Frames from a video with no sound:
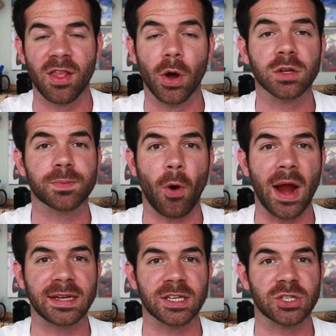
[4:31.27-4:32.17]
those
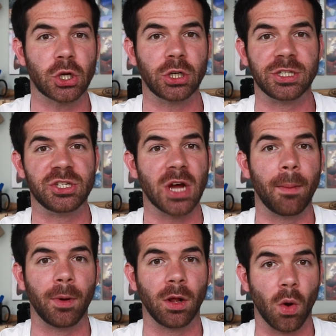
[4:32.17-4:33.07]
prices could
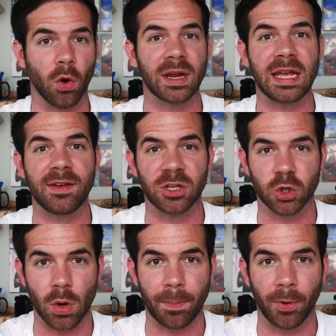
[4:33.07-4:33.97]
double or even
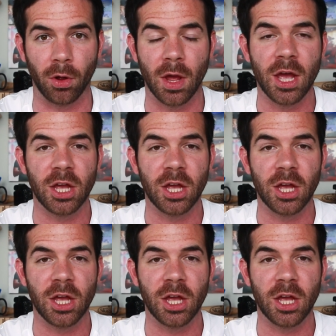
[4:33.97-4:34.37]
triple